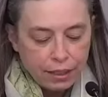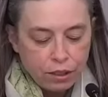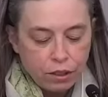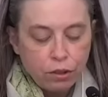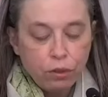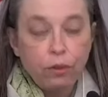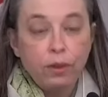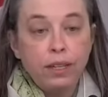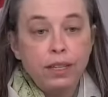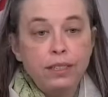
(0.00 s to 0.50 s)
has a
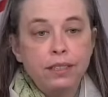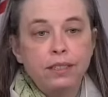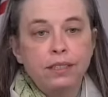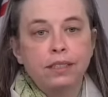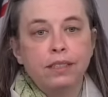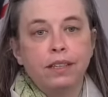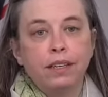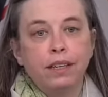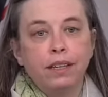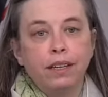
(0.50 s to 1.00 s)

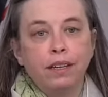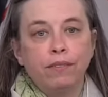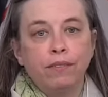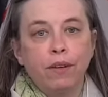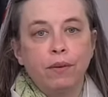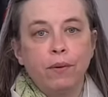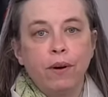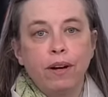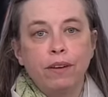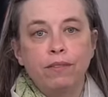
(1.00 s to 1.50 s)
choice if
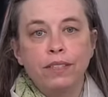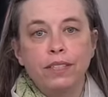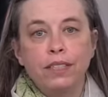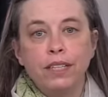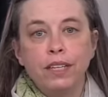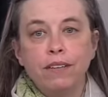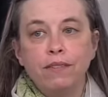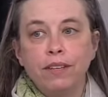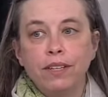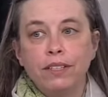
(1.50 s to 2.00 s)
they want to receive